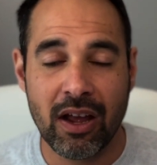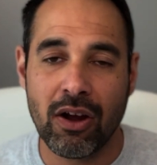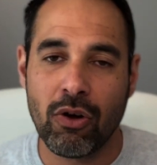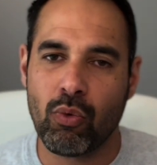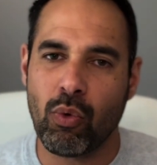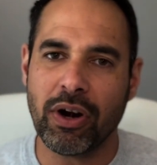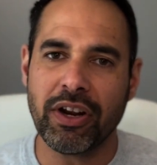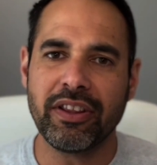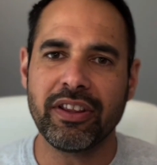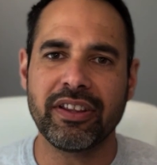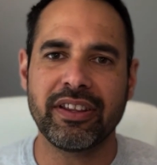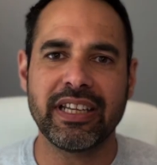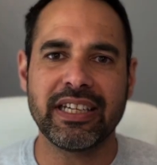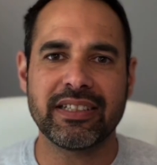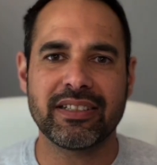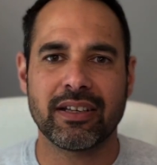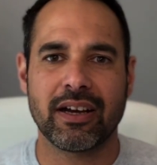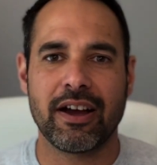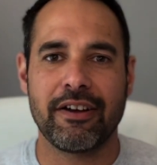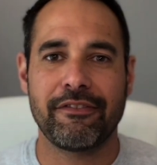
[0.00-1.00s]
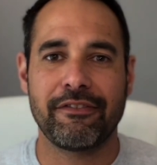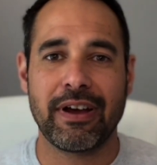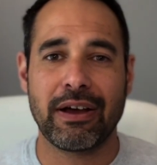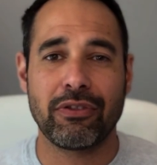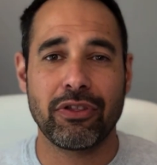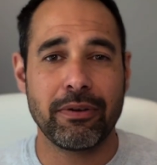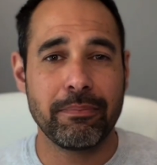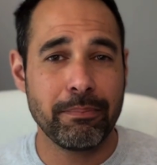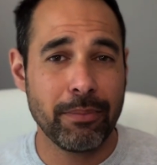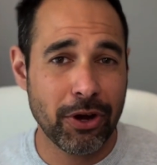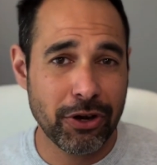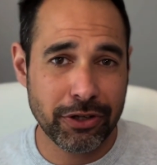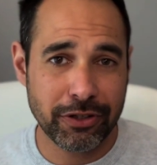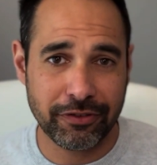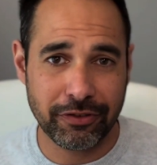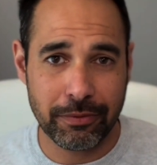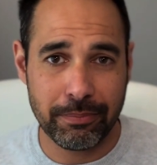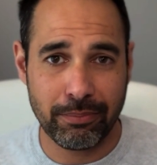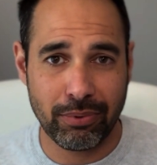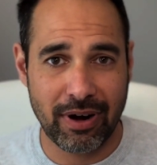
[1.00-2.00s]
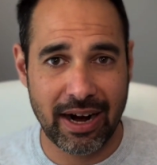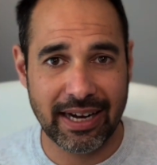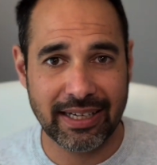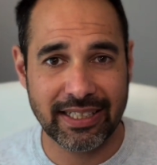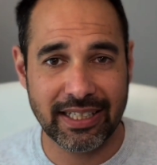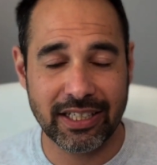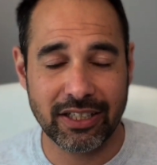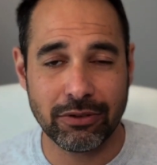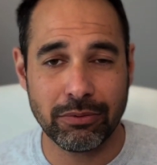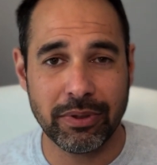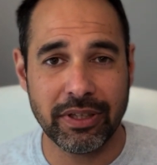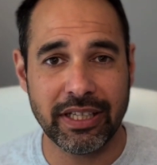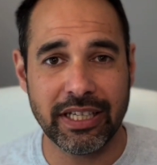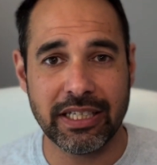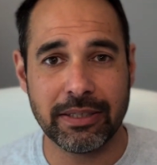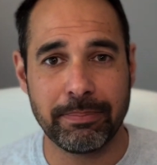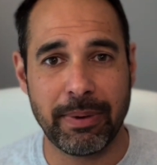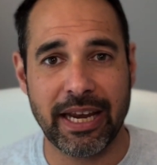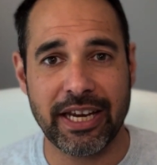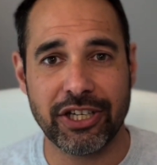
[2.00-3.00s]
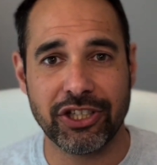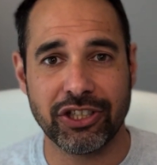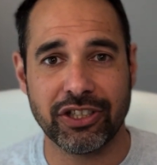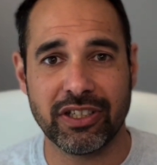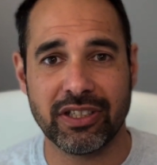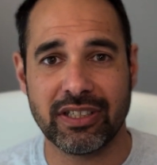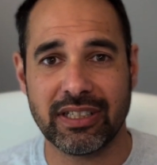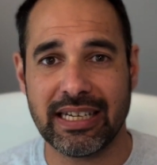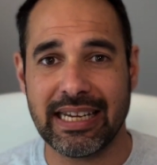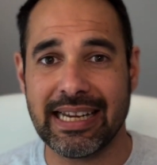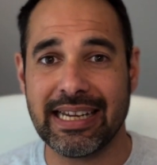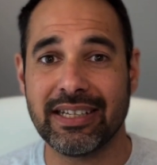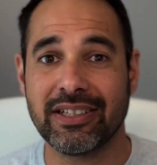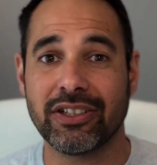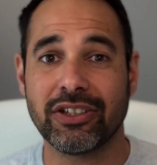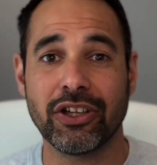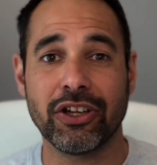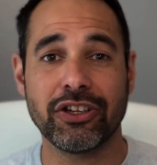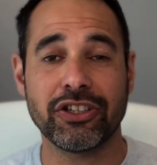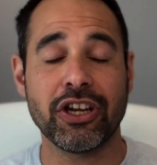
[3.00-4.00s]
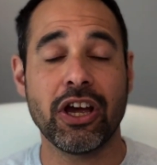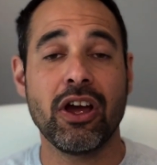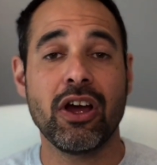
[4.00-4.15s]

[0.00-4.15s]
One of the things that I found the most from practice with these patients is that